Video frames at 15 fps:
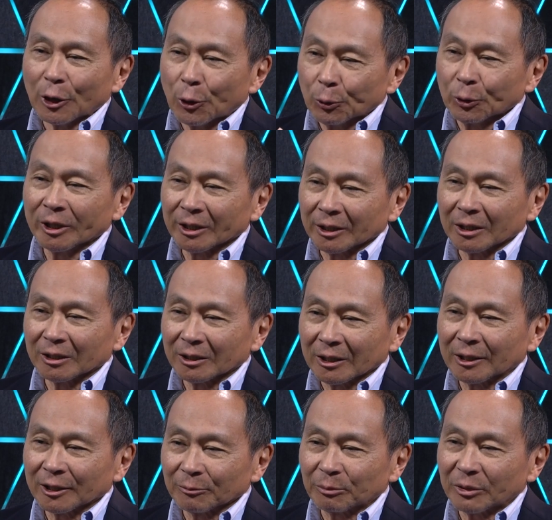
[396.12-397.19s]
owning a
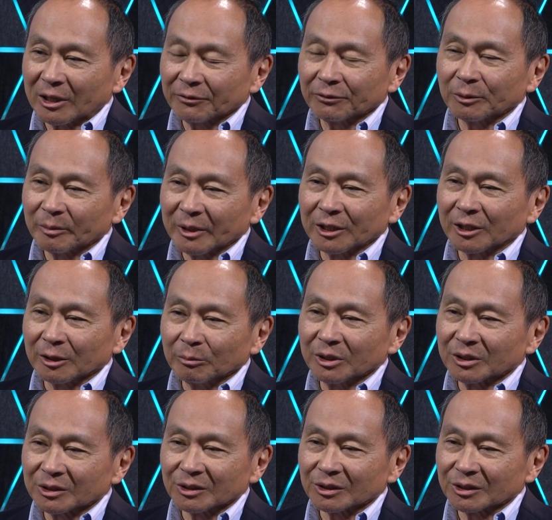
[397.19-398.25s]
lot of profit-making
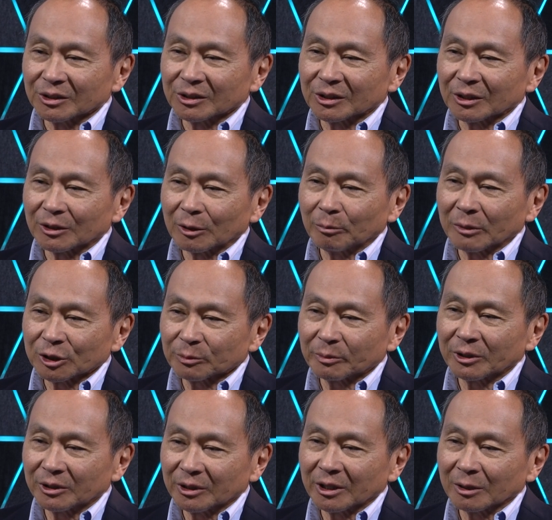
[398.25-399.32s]
businesses that are
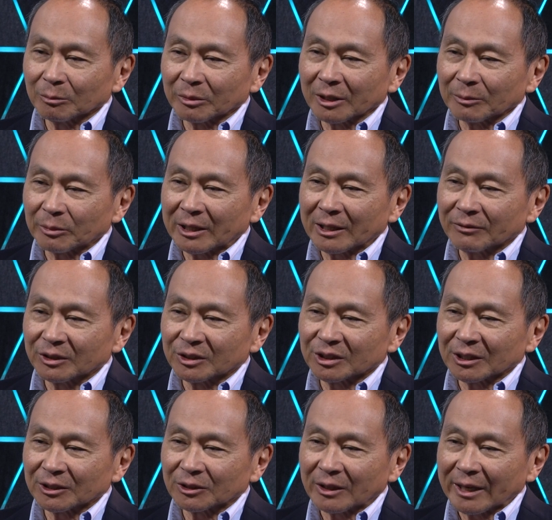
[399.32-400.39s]
much better done by private
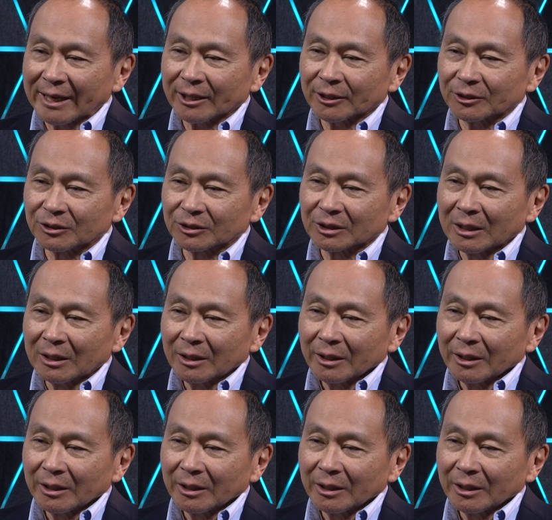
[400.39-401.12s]
sector actors.